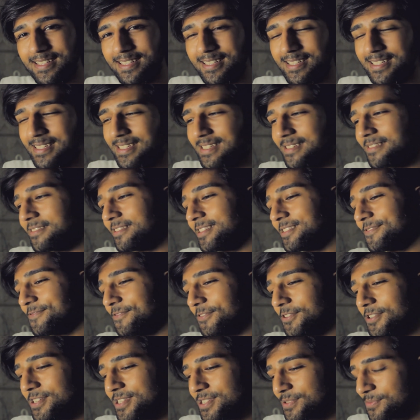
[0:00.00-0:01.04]
And this
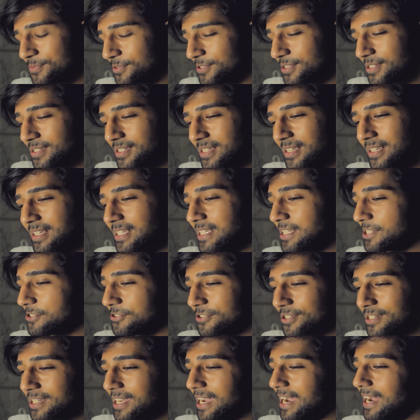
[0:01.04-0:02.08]
voice would
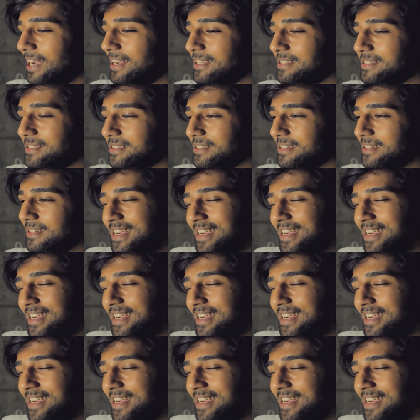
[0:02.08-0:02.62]
literally ask,